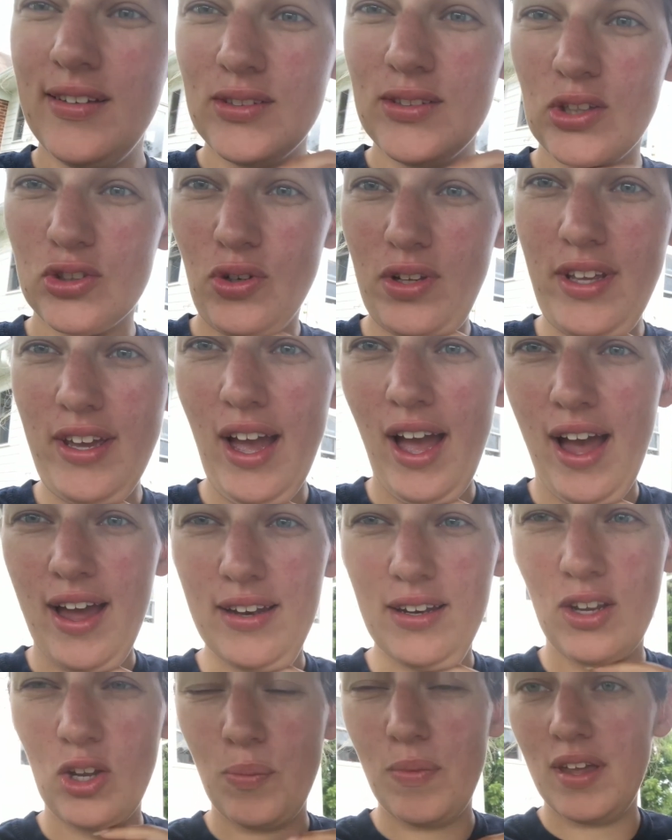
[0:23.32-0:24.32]
It's really hot and
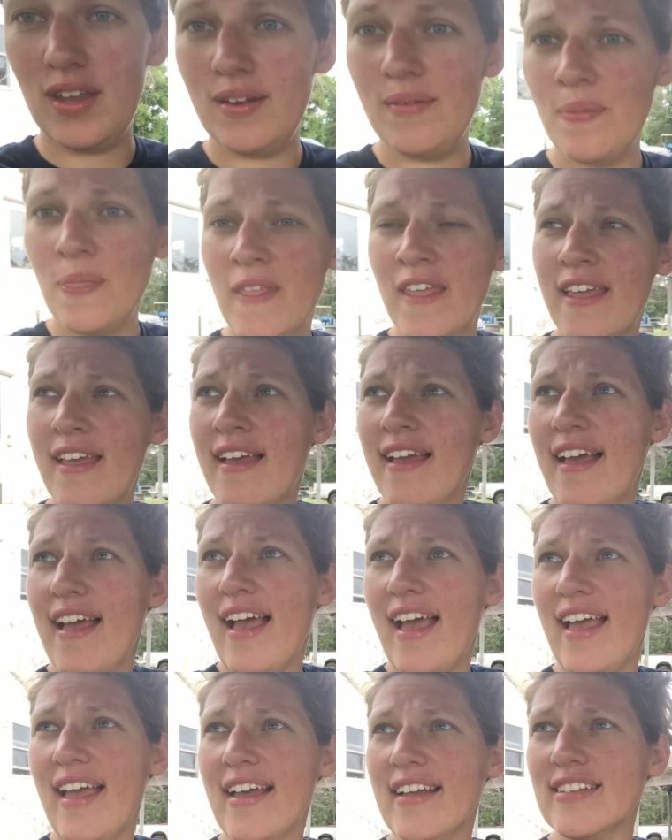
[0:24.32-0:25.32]
humid,
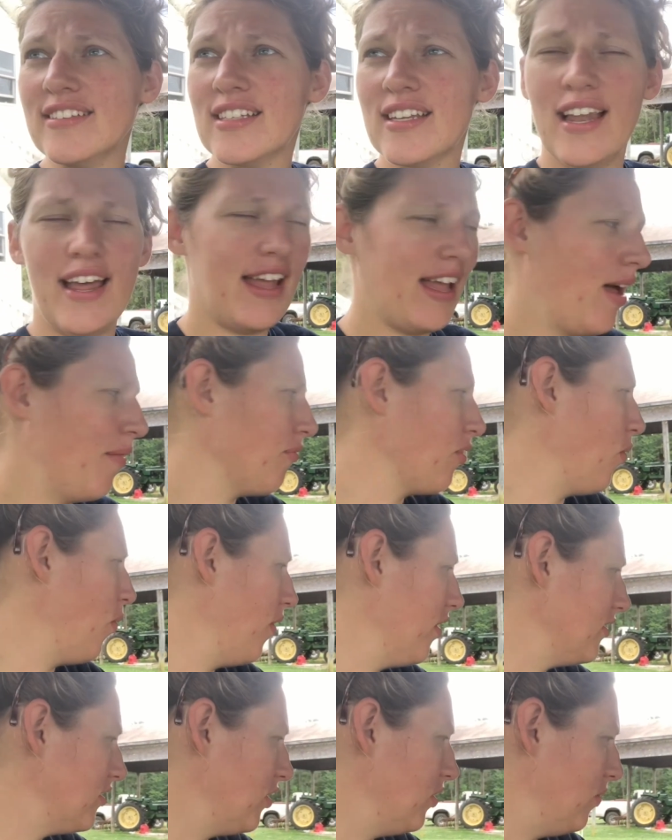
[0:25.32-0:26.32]
and today I'm going
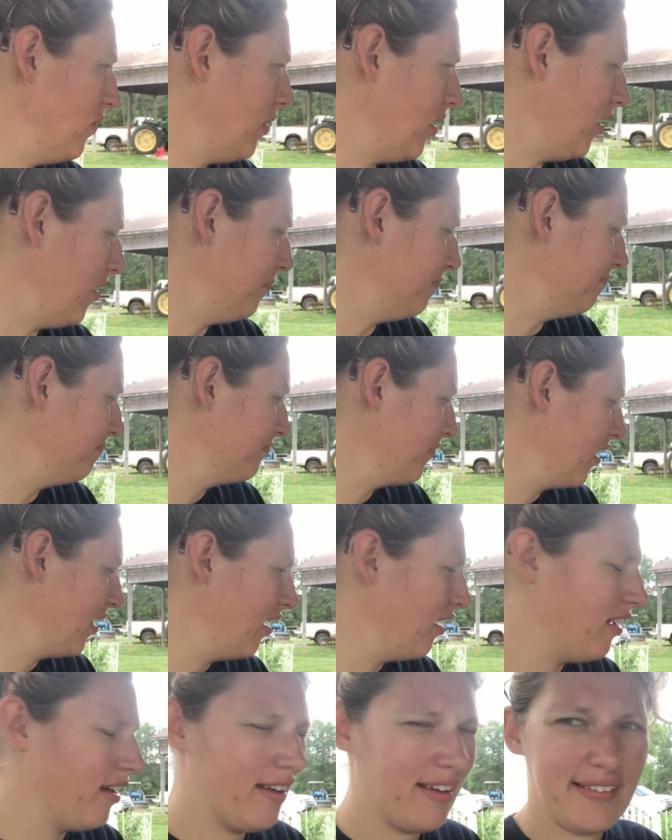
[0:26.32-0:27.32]
to
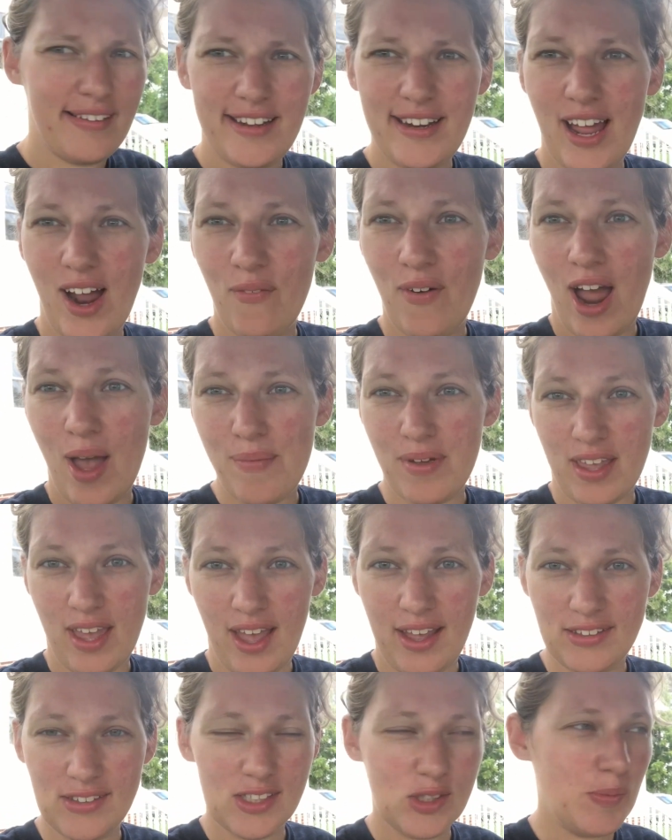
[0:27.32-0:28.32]
clean out rabbit
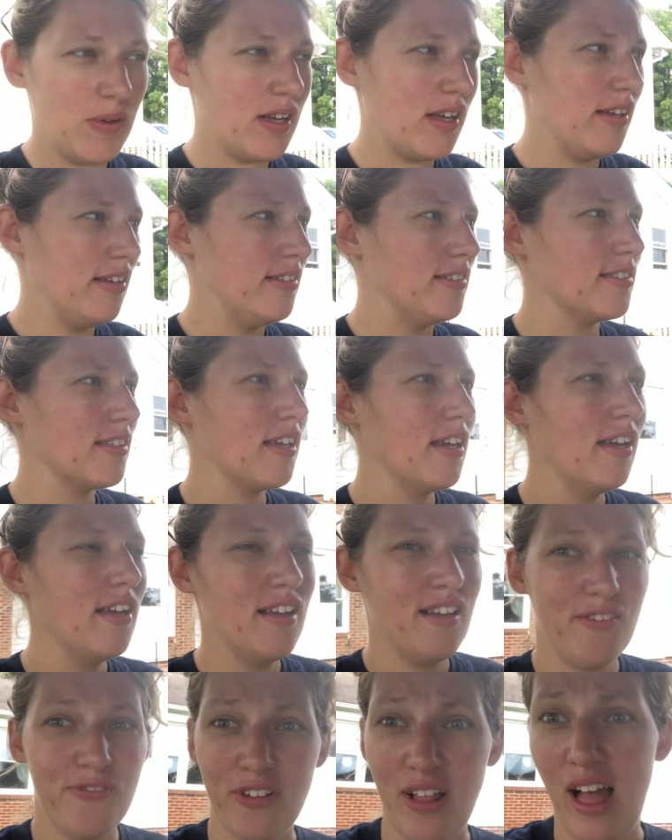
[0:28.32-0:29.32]
cages because
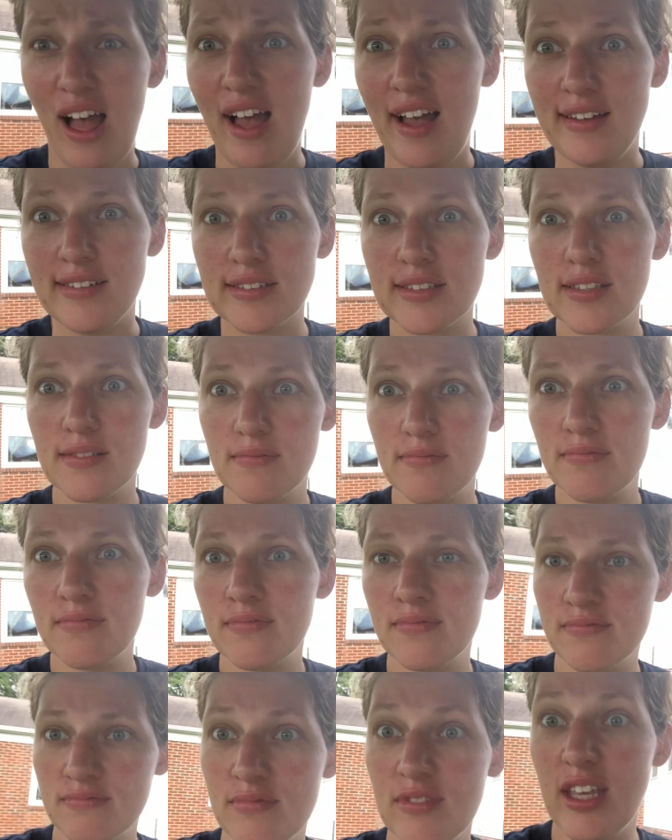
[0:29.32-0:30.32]
flies
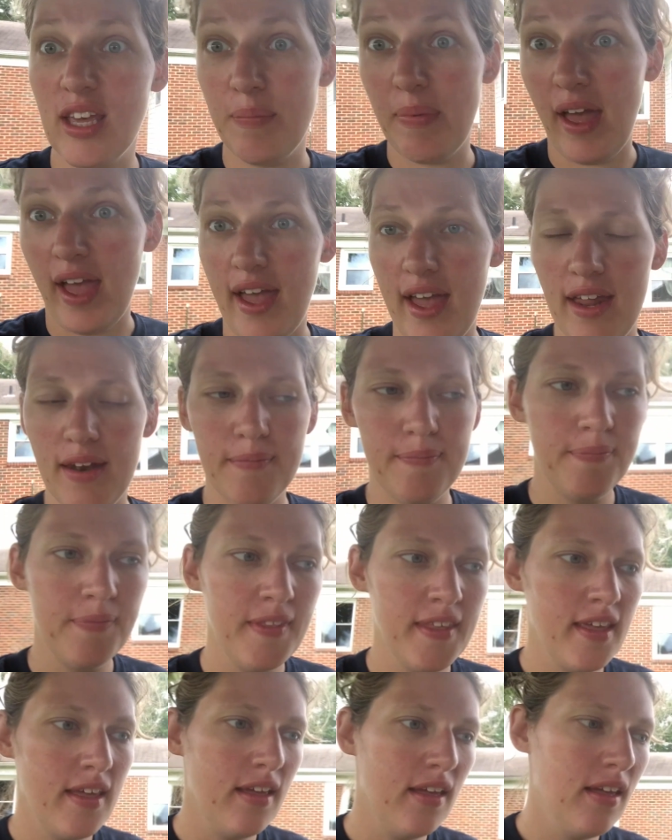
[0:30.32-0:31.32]
get bad.
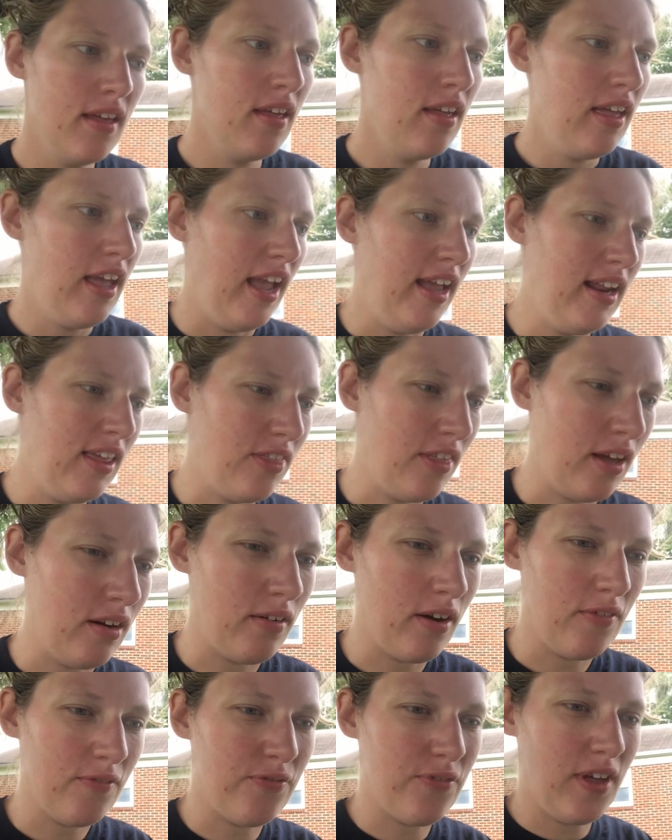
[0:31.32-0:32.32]
Anything
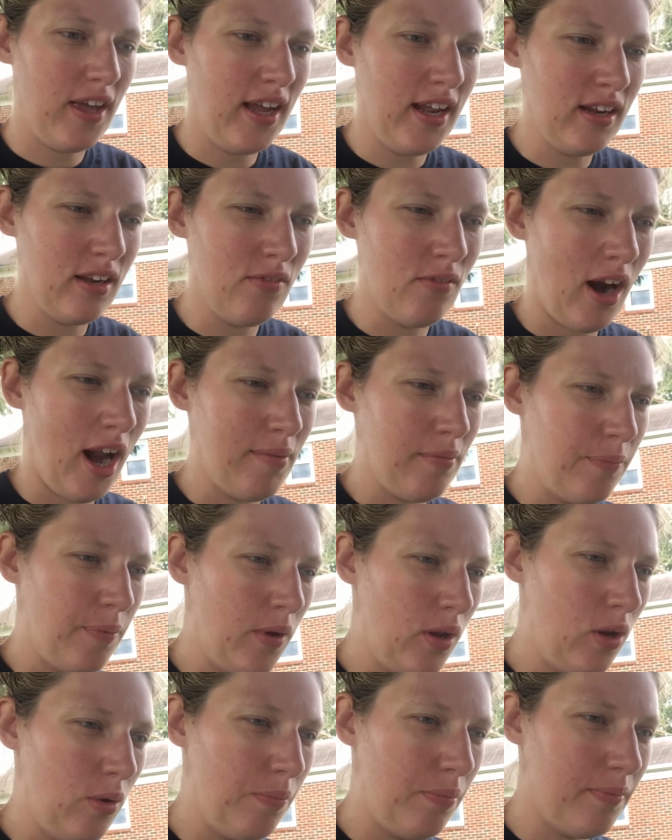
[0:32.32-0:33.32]
around feet and rabbit
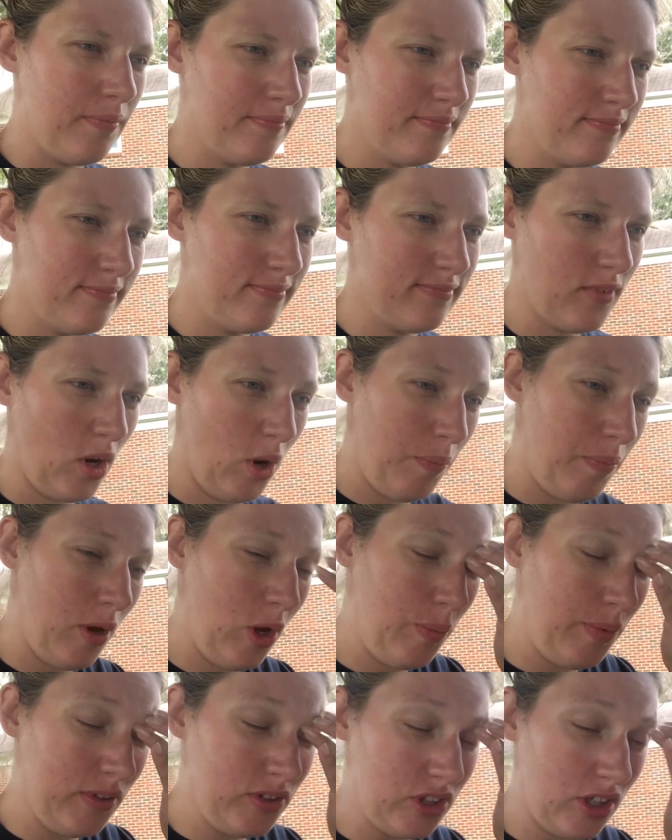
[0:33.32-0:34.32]
poop, or poop
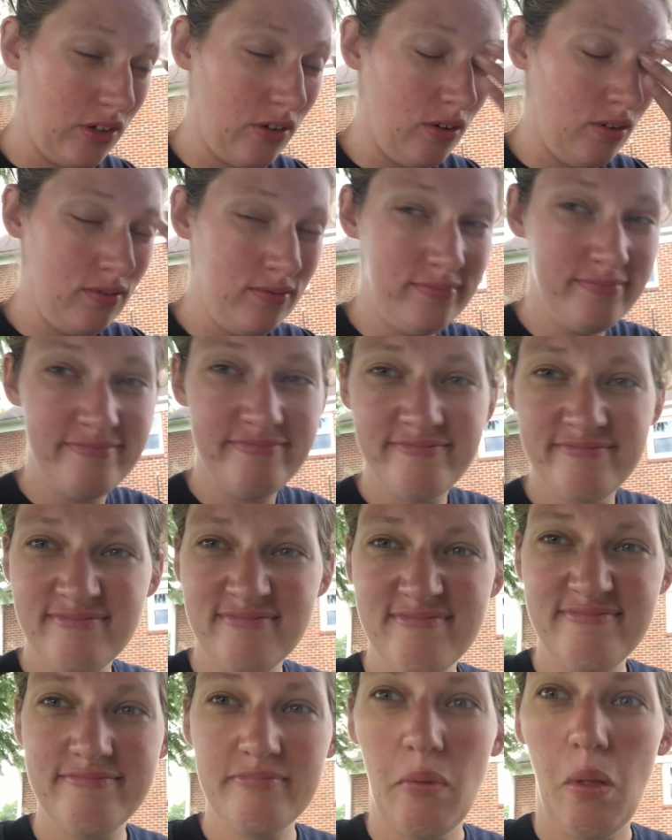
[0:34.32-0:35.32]
in general.
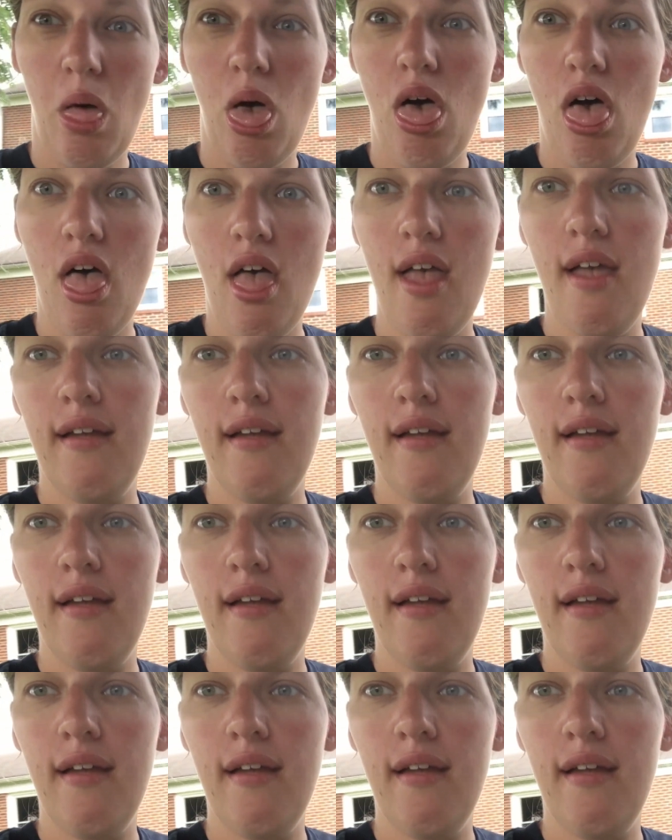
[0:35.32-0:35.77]
Ugh.